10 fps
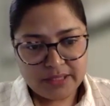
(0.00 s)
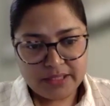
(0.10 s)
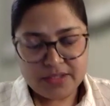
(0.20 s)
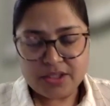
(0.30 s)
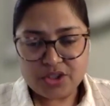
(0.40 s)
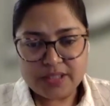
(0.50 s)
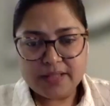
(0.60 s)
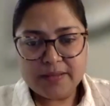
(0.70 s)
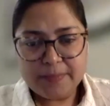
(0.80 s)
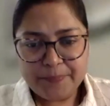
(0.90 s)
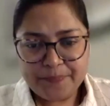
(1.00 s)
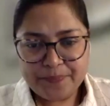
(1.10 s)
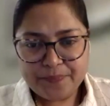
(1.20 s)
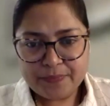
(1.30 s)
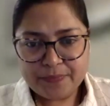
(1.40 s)
Anastasia did.
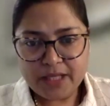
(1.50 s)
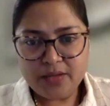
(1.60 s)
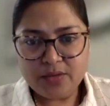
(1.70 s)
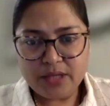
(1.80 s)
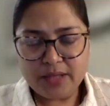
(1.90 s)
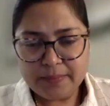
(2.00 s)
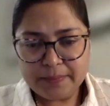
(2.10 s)
I can do that.